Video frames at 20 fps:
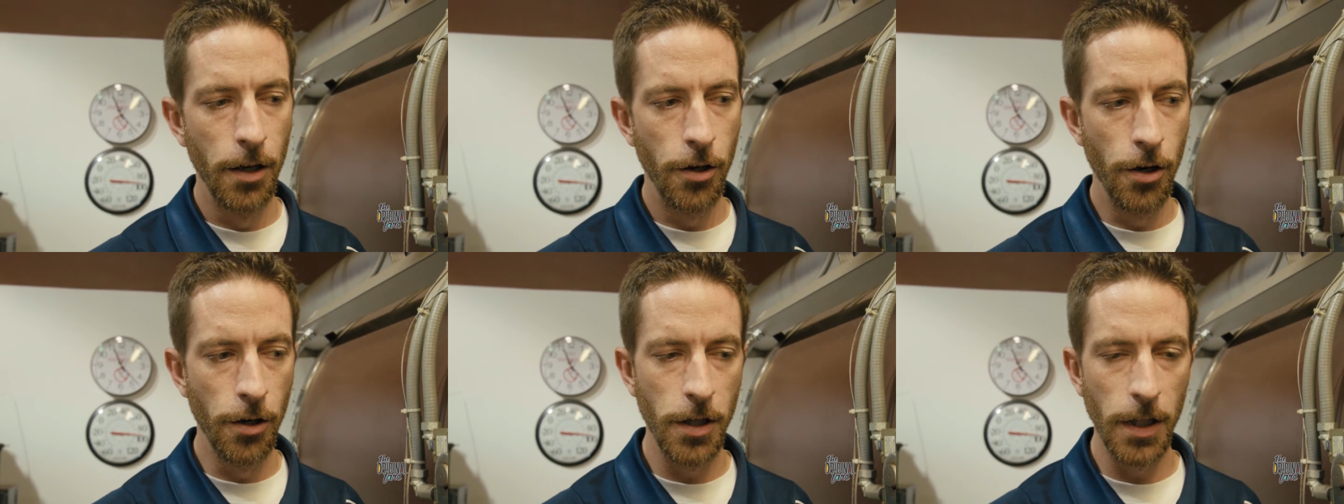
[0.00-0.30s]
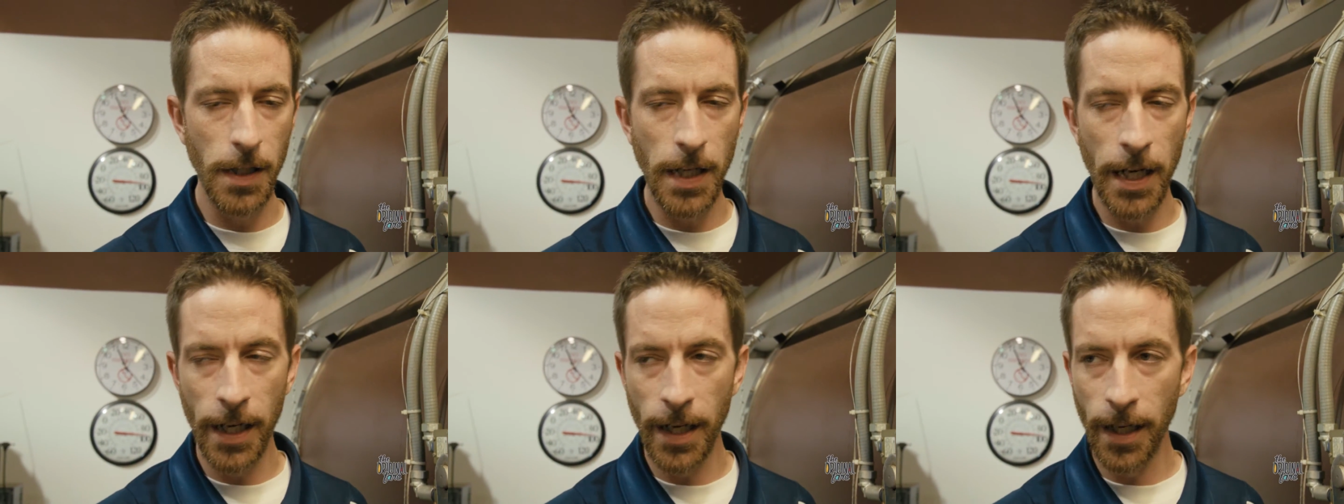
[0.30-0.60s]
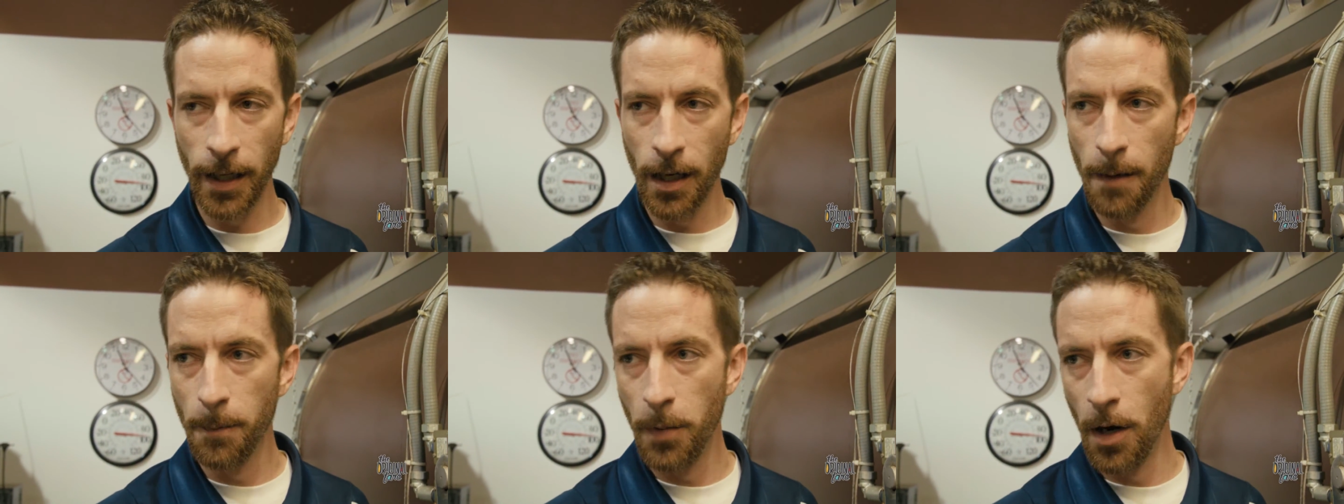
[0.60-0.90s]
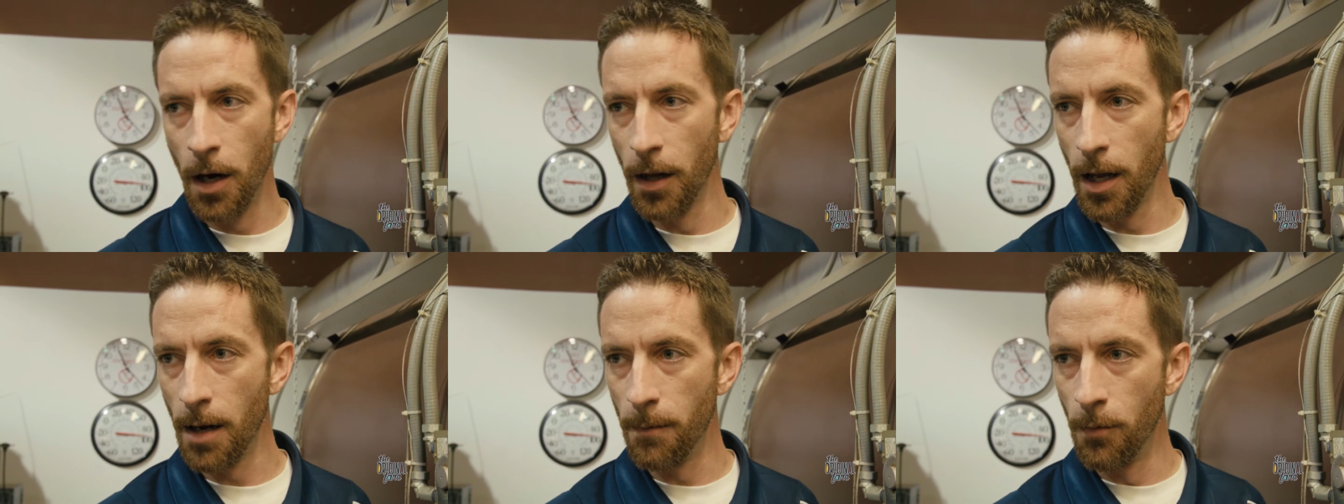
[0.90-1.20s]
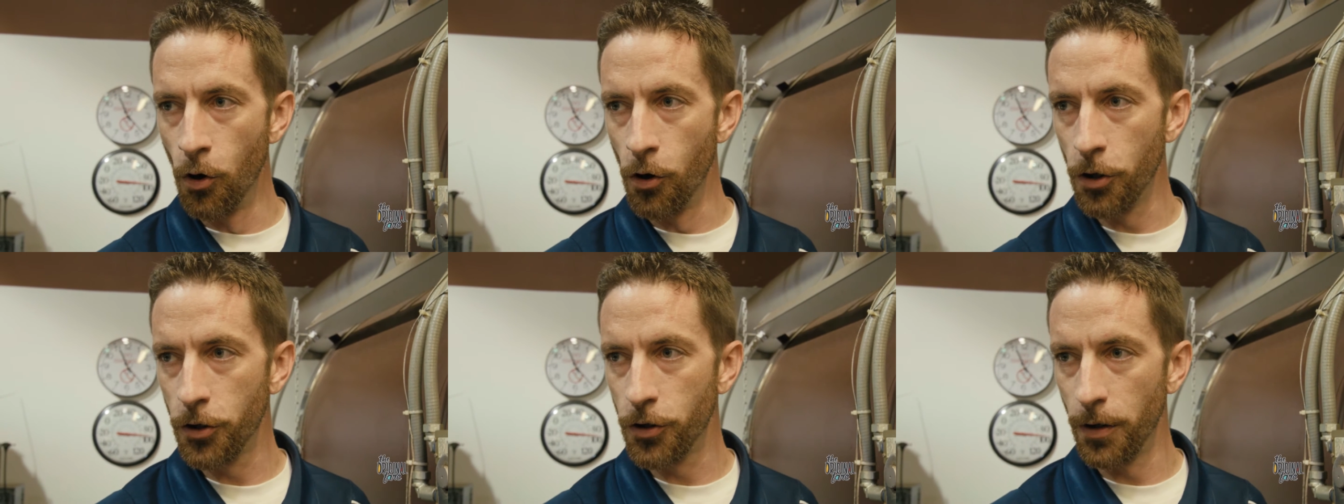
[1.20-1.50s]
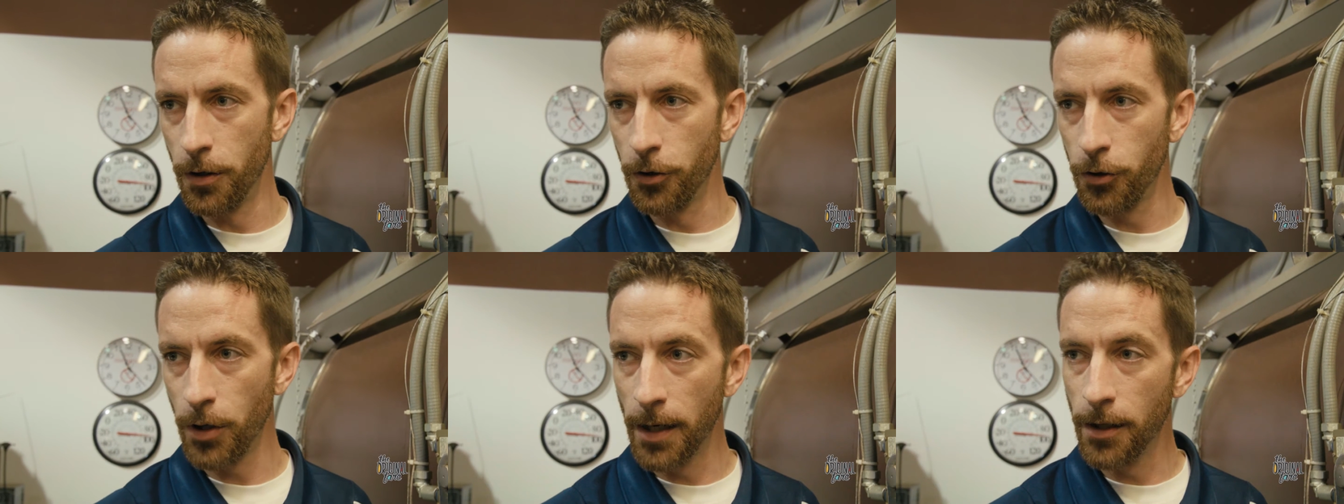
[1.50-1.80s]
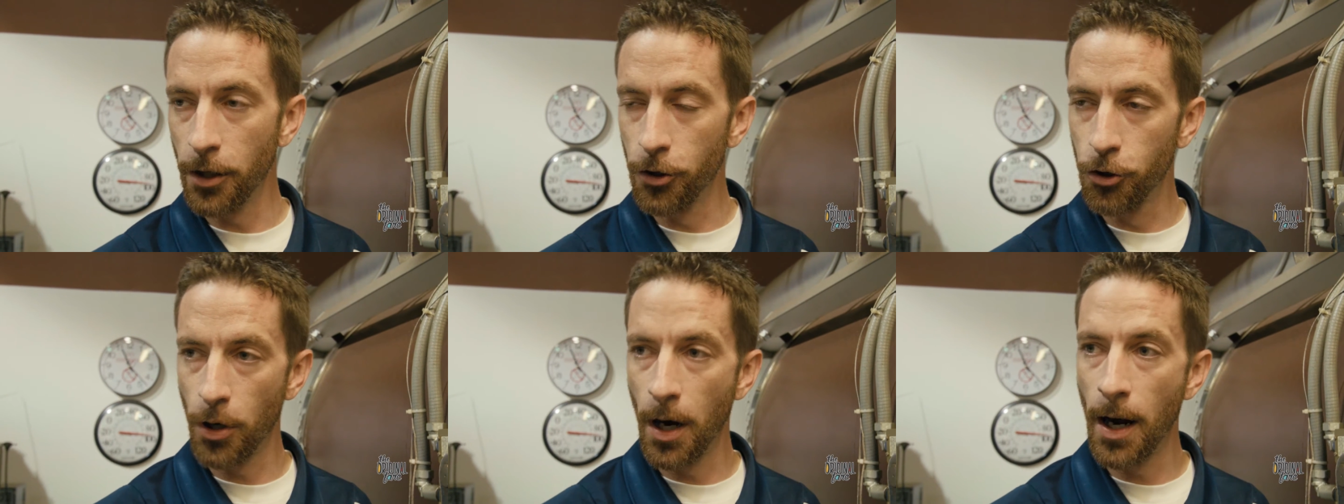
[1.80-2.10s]
you're just heating up all that moisture,
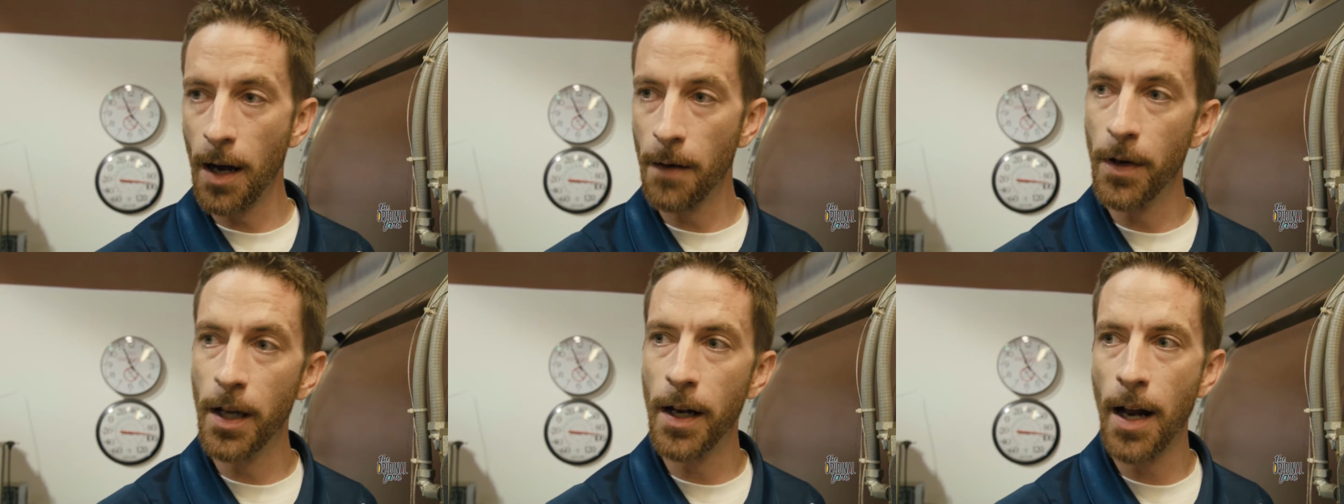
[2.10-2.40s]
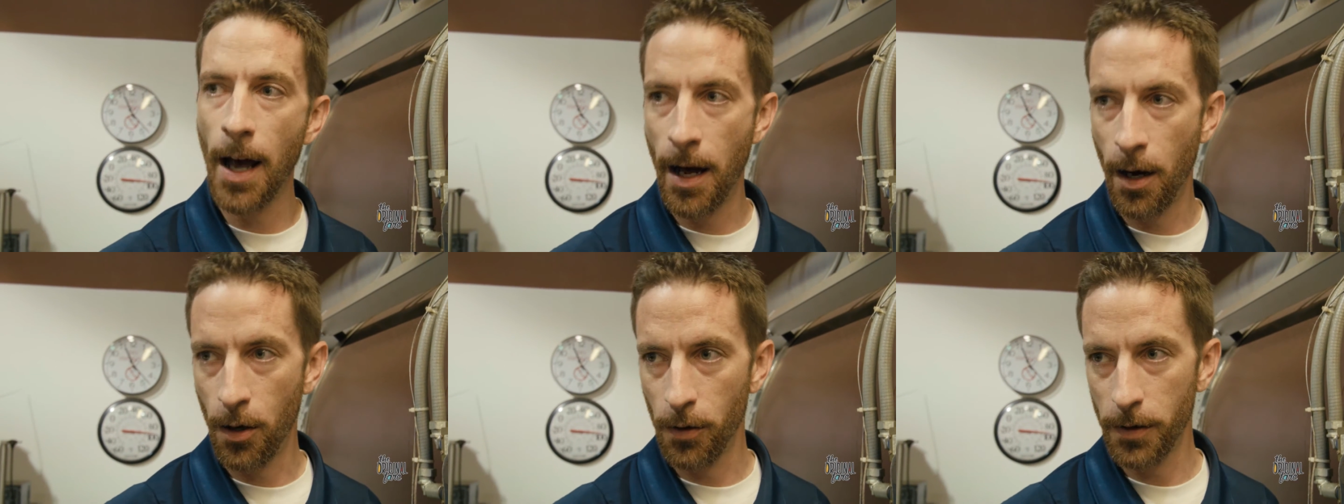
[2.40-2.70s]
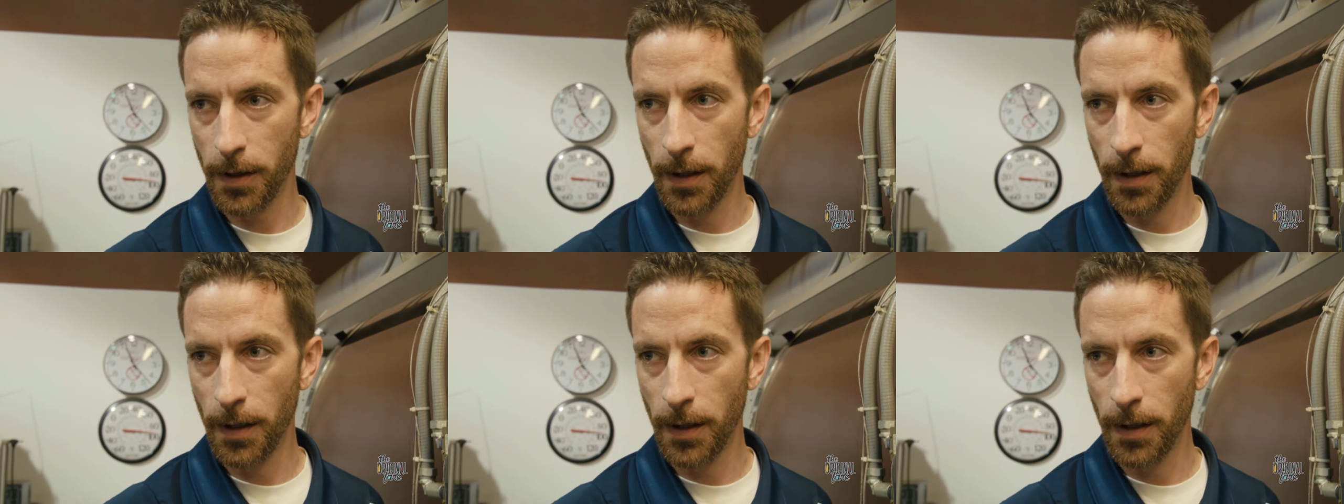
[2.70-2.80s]
trying to drive it out.